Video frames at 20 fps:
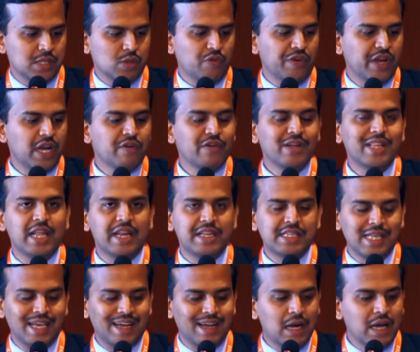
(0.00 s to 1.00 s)
So whenever there
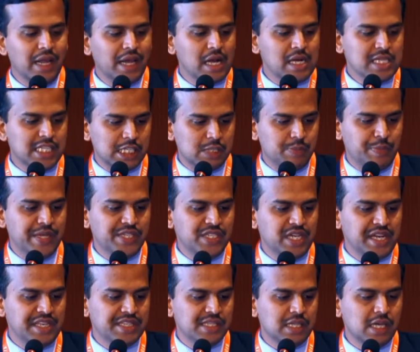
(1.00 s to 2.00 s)
is a clinical
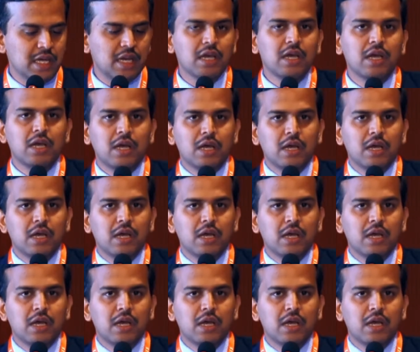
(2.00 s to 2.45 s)
suspicion is there,